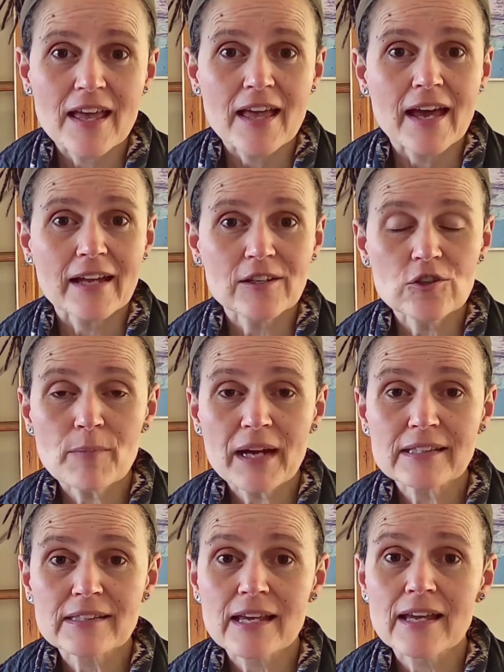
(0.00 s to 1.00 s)
And you might
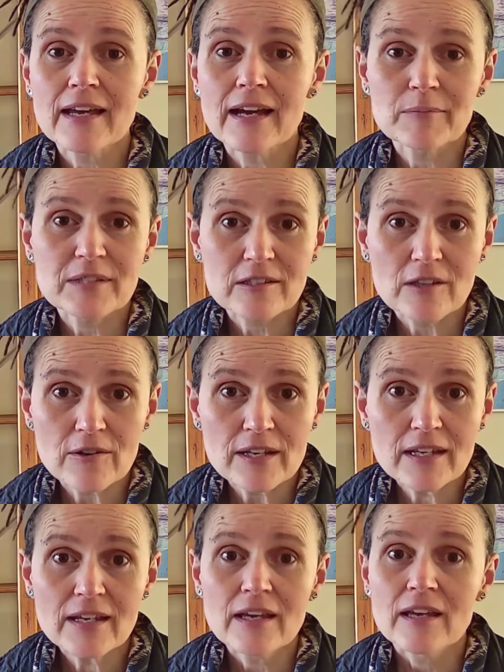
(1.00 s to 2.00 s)
say, I'm
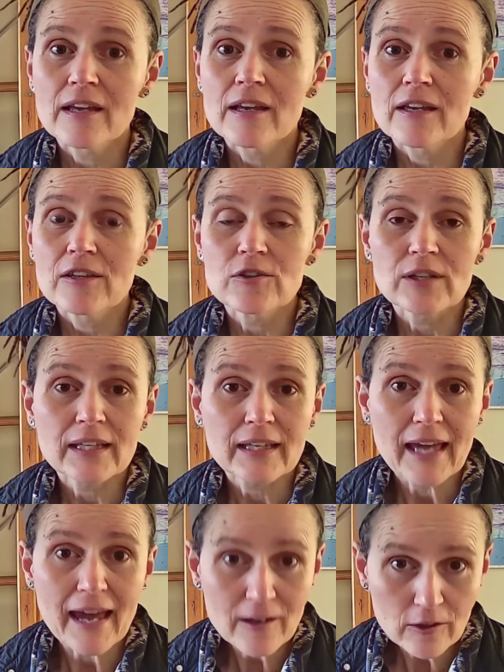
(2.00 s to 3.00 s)
sorry, you
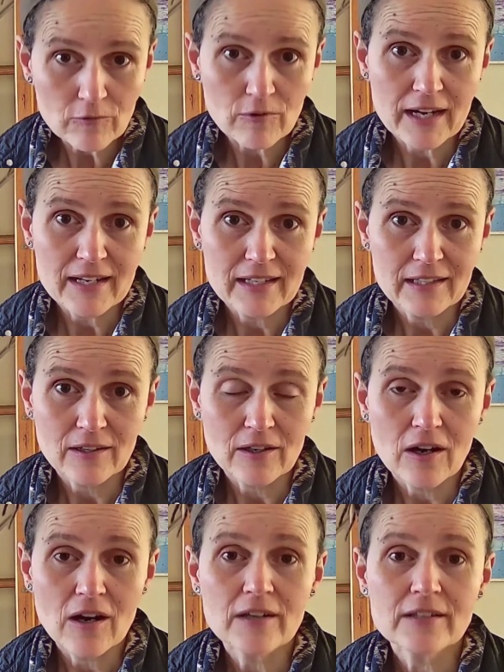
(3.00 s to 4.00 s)
cannot run near the
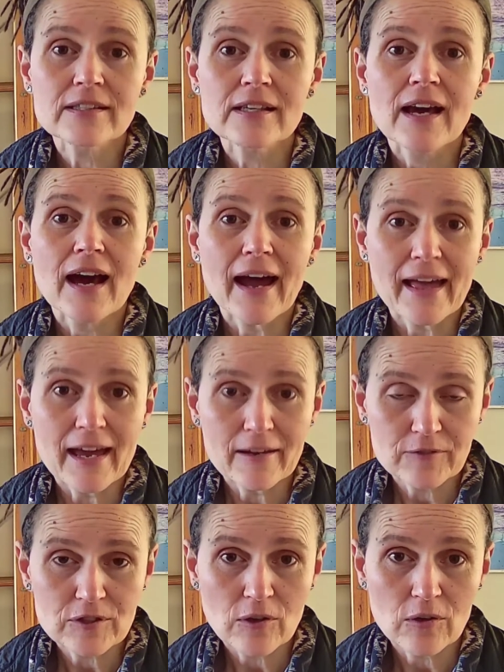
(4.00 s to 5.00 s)
cars. I have
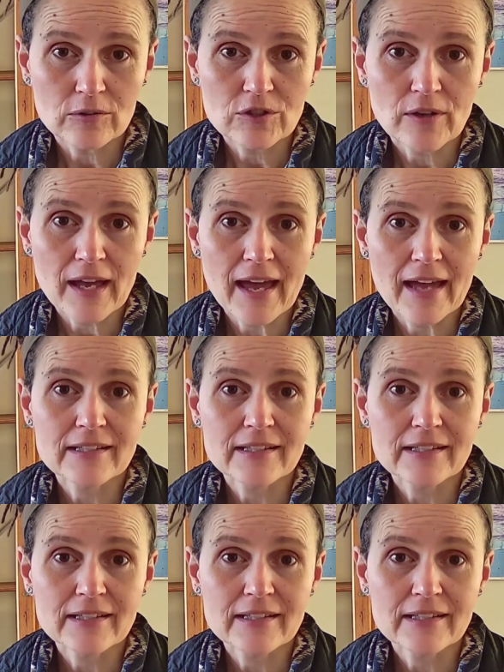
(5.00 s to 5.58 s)
to hold your hand.